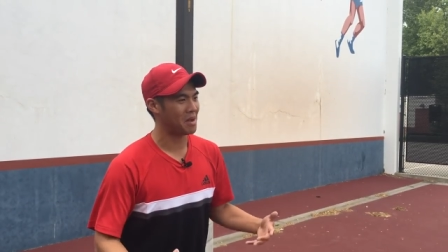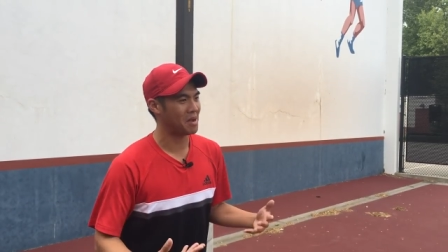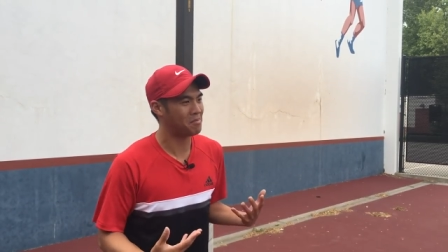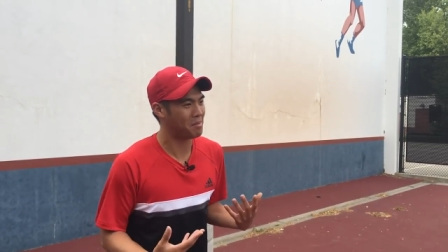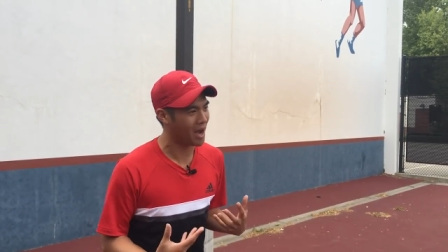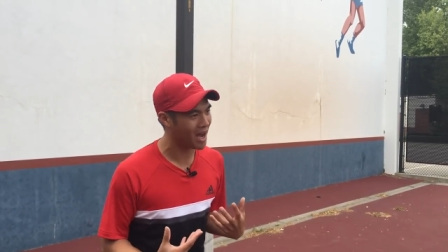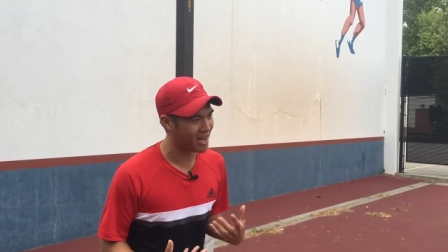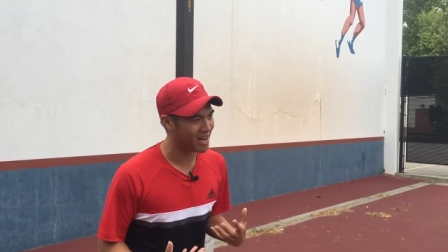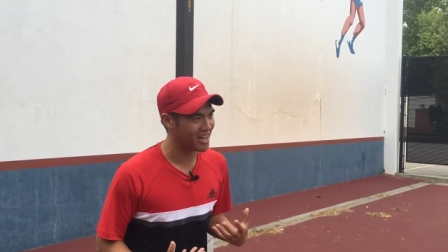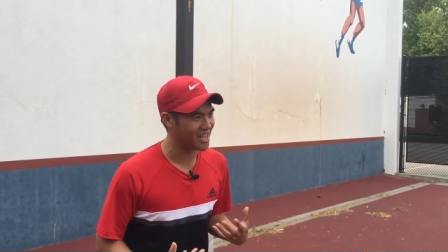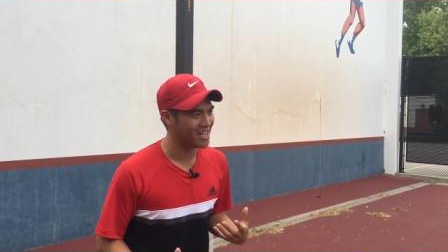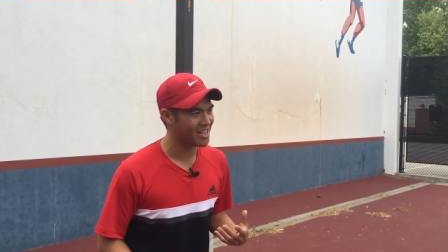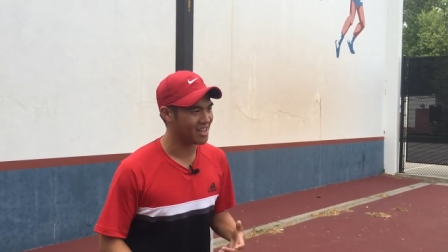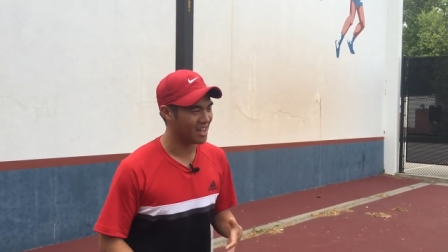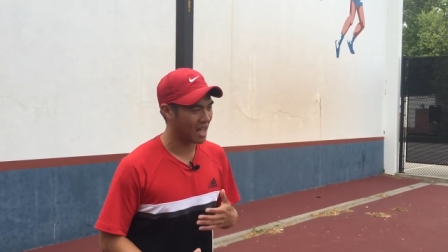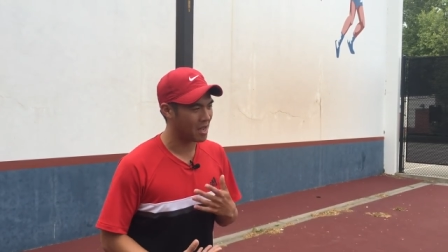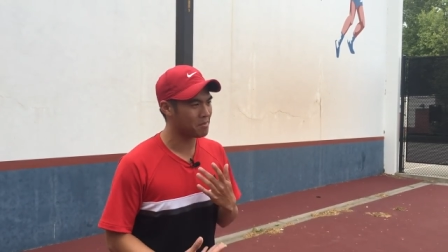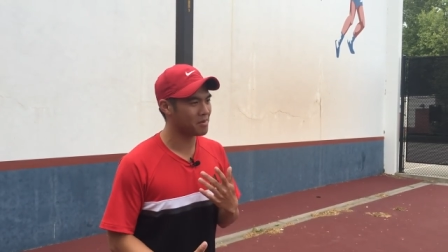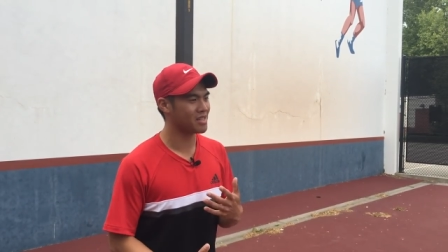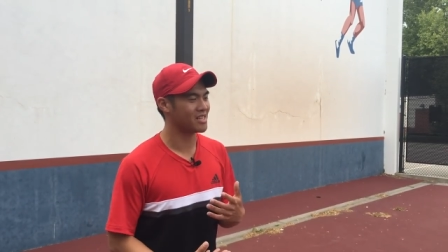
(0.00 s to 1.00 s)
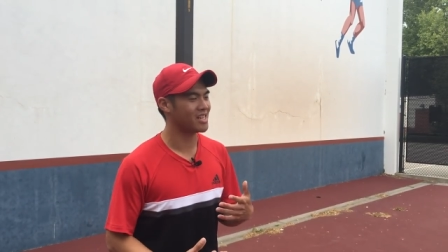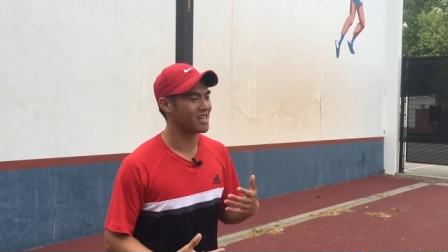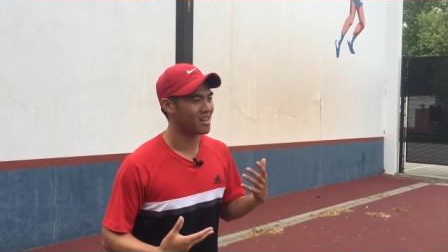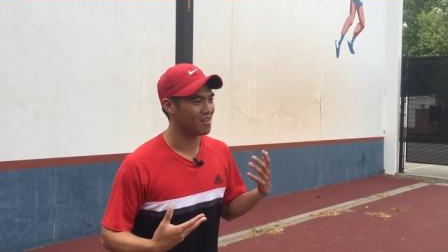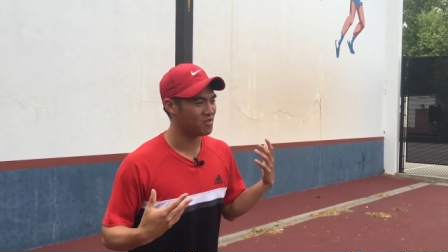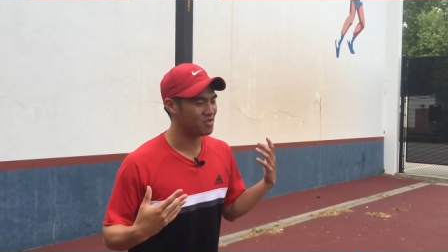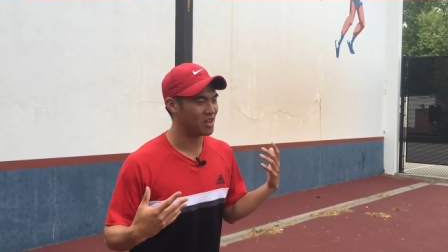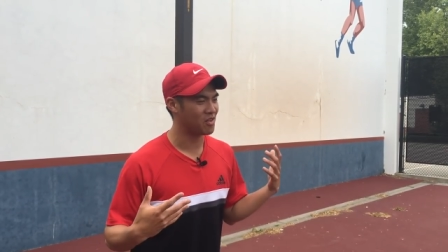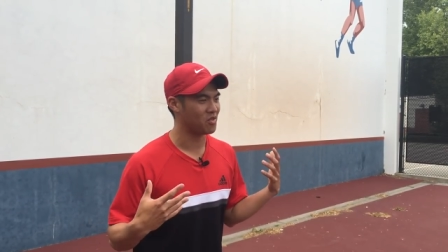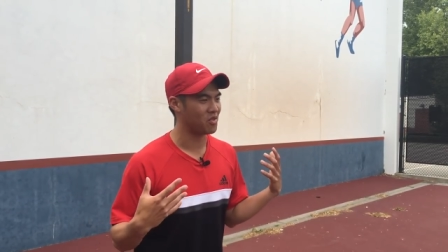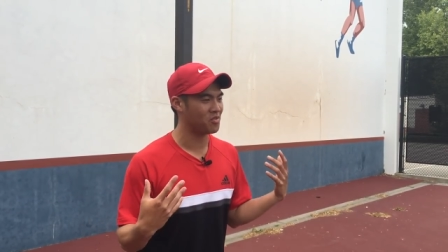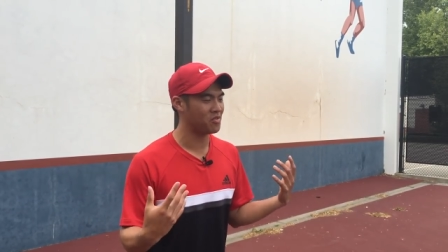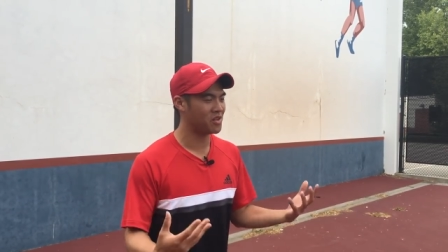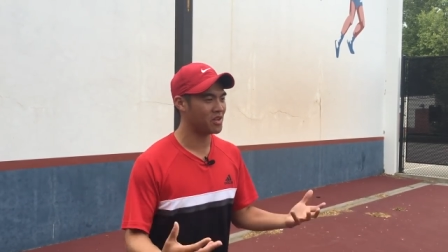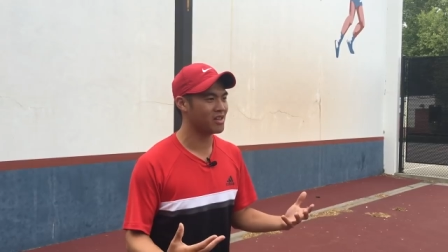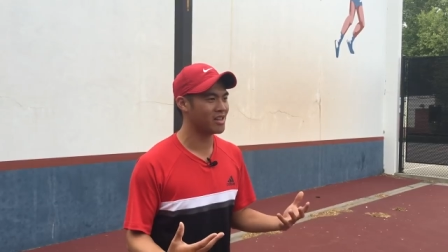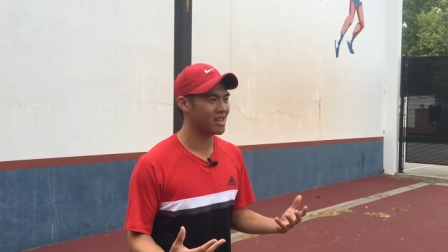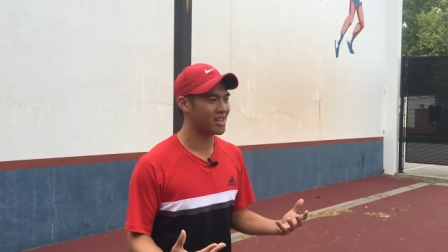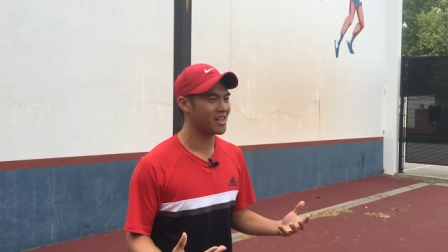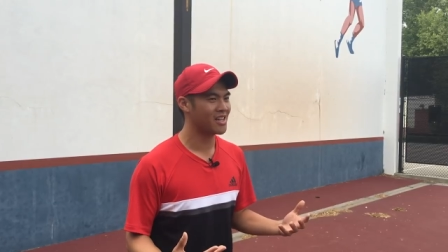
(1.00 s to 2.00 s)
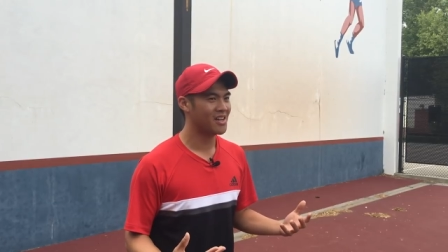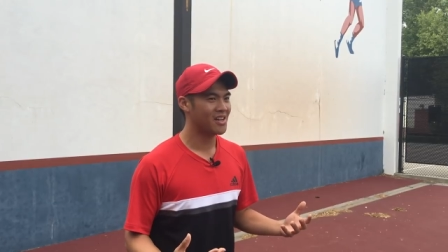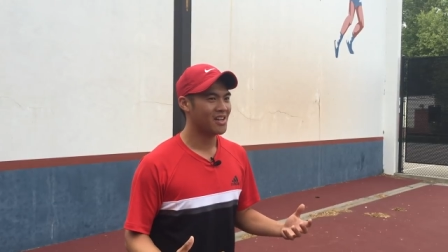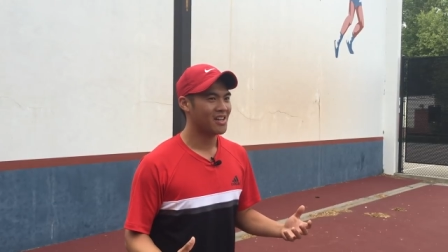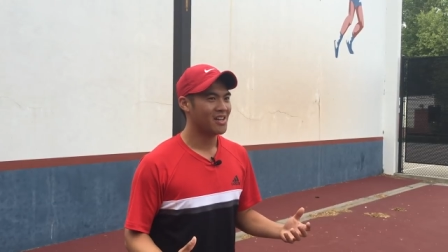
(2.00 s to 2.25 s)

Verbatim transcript: my body, chemically a different feeling,